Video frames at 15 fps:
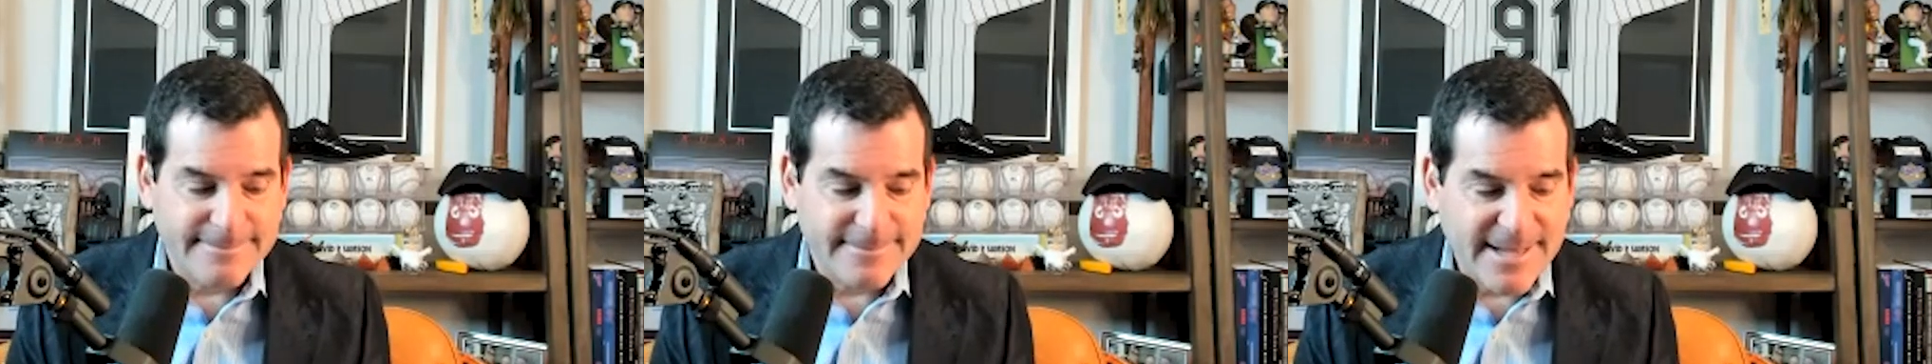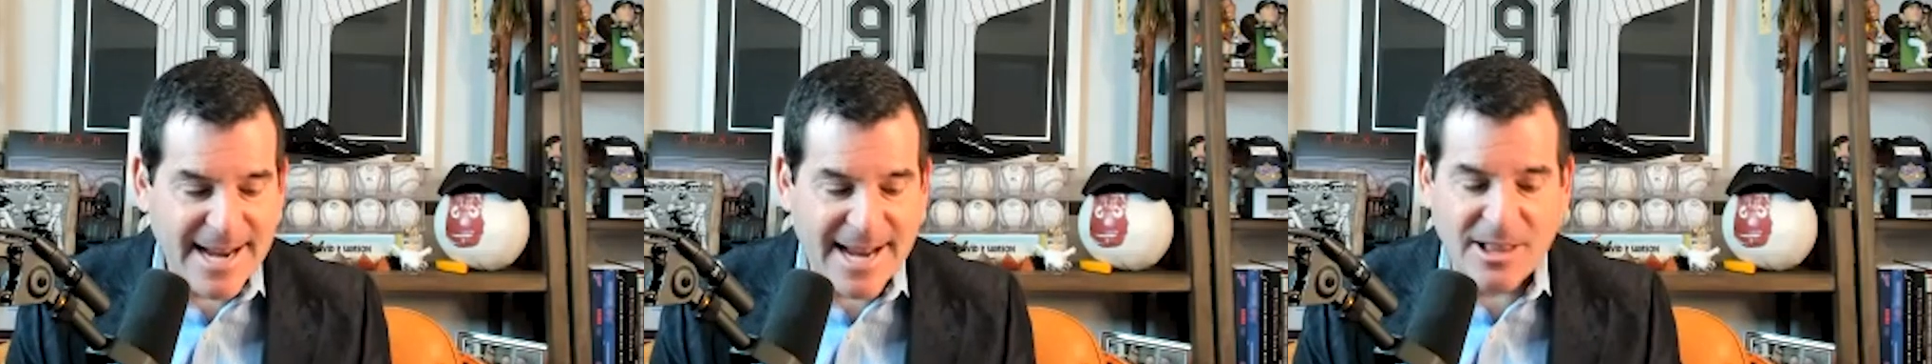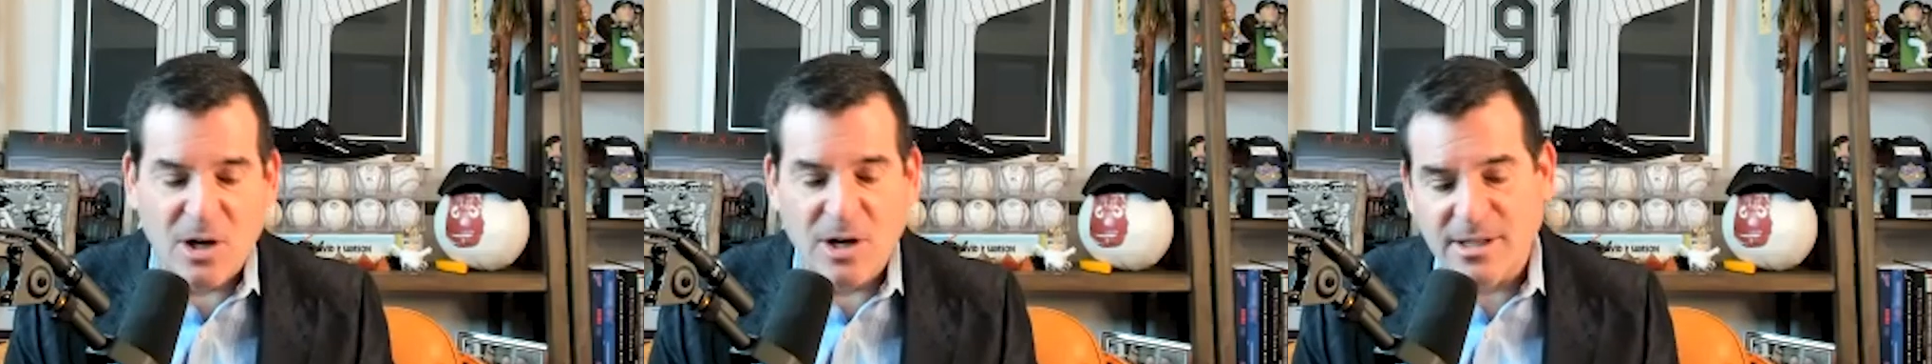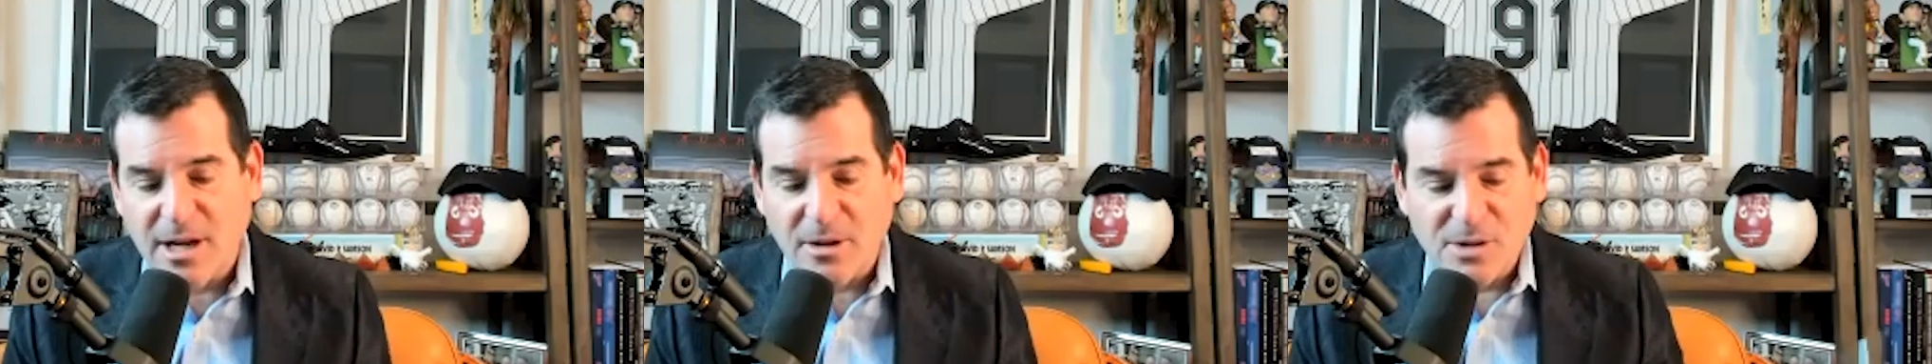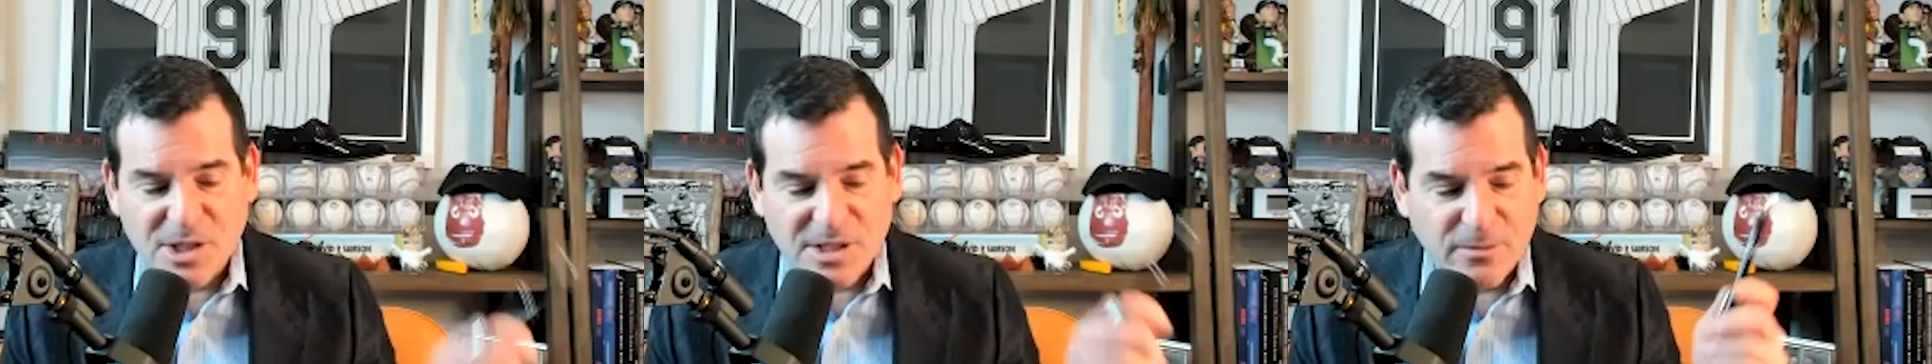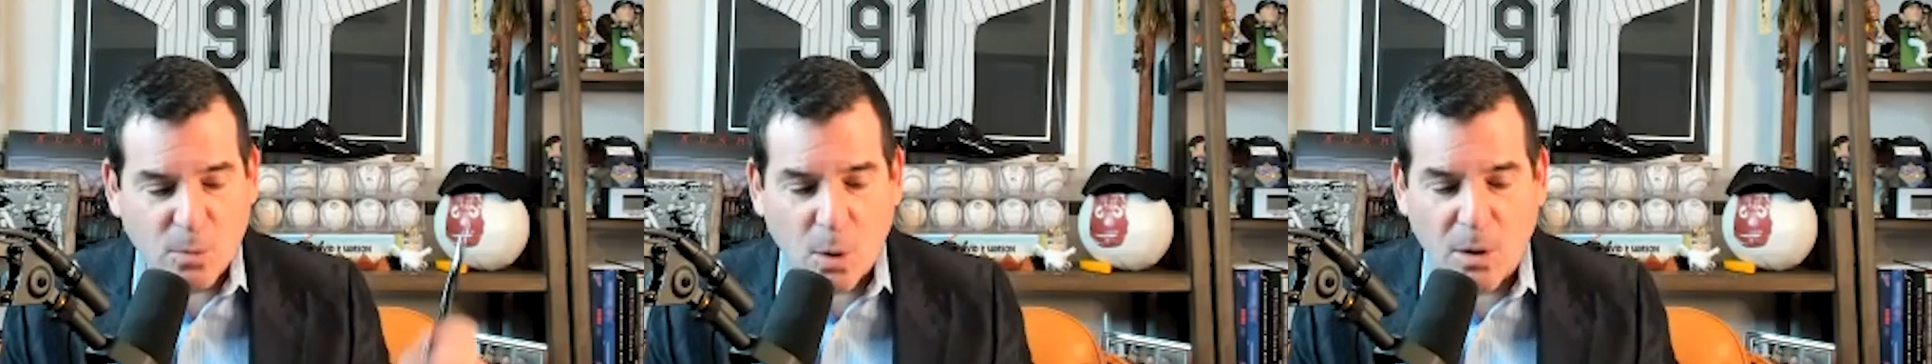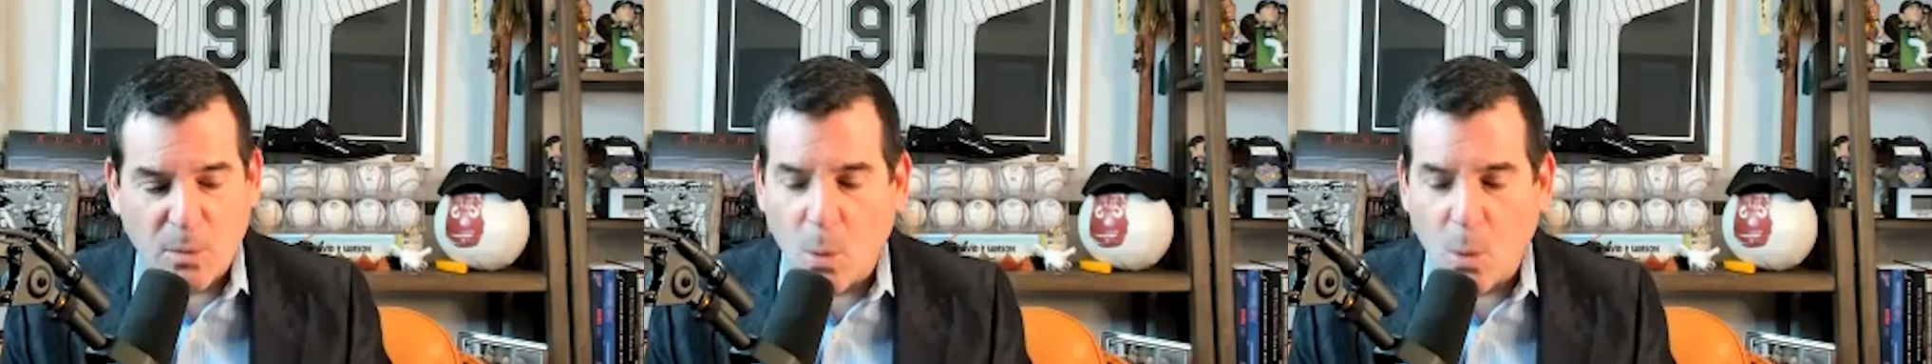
Hey, look, another civil war in